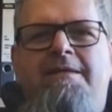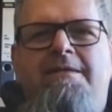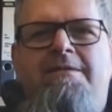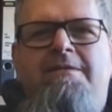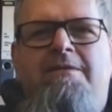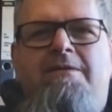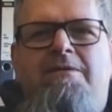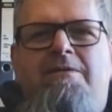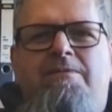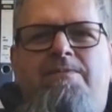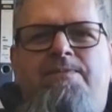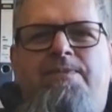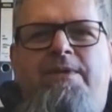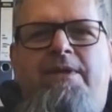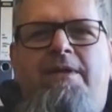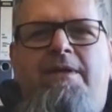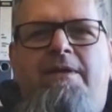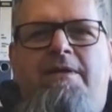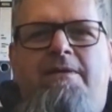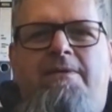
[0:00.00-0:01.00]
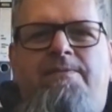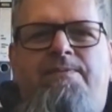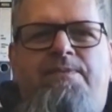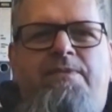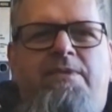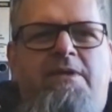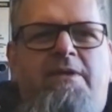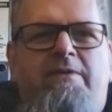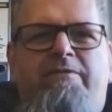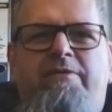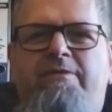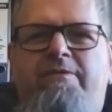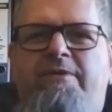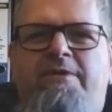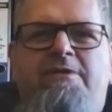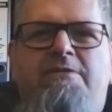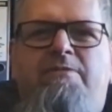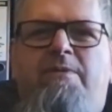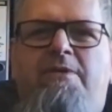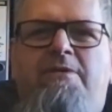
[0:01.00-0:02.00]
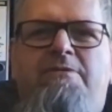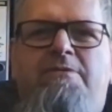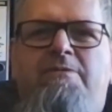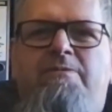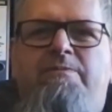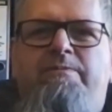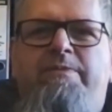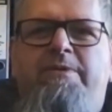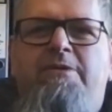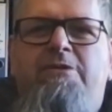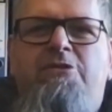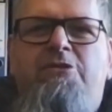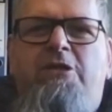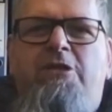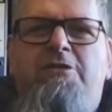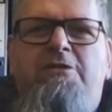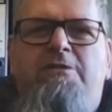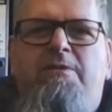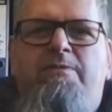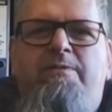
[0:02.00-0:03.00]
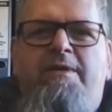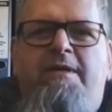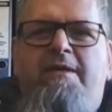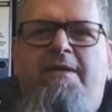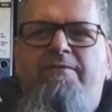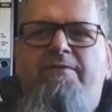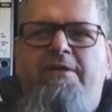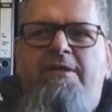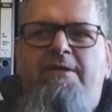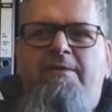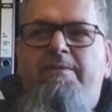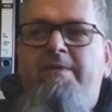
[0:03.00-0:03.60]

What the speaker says: So, and I think that is one of the big challenges that we have here.